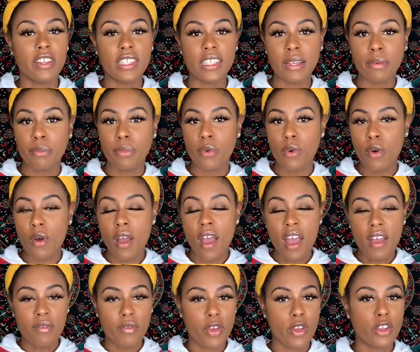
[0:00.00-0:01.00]
simple,
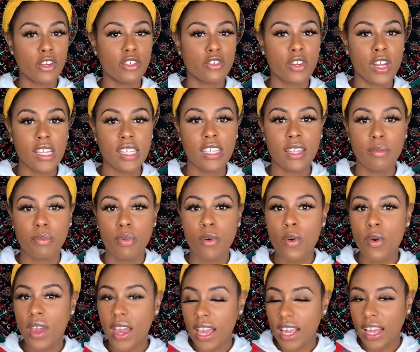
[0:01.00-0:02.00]
very straight to the
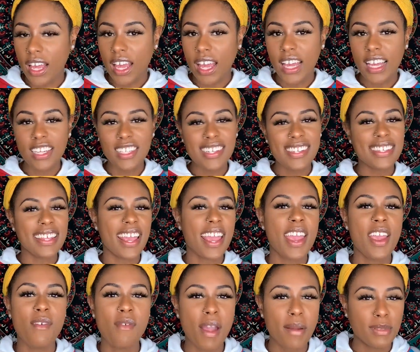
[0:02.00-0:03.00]
point. It's just a
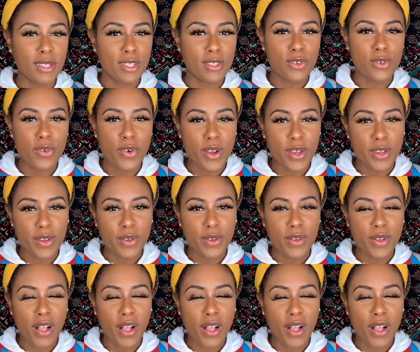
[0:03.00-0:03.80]
head wrap tutorial.